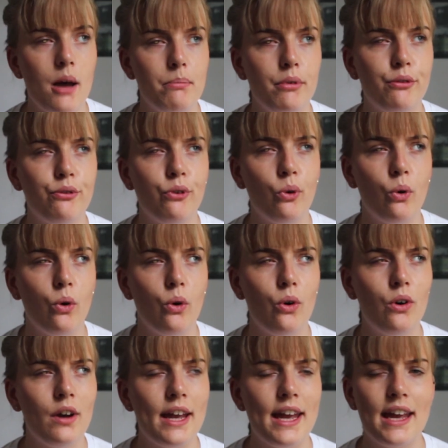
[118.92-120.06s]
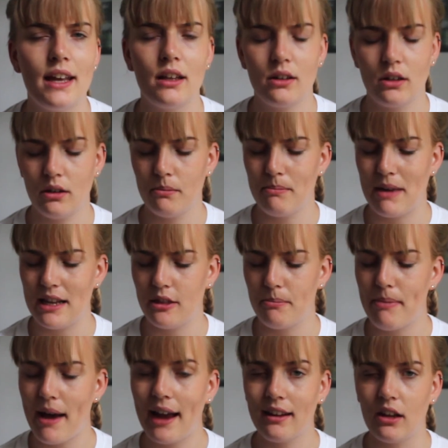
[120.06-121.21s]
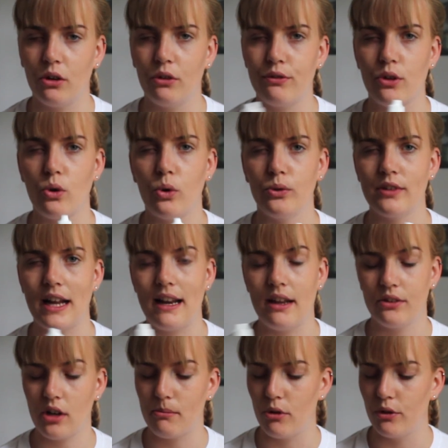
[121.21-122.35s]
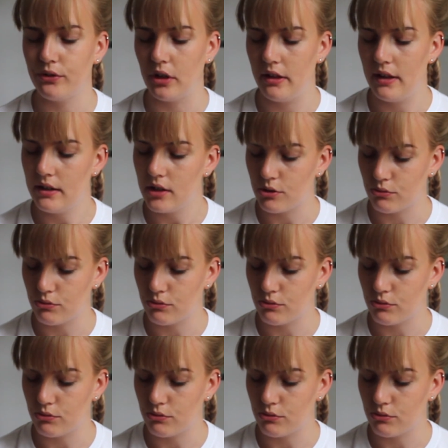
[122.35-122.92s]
before, it made the backing of the contact lens come off, so this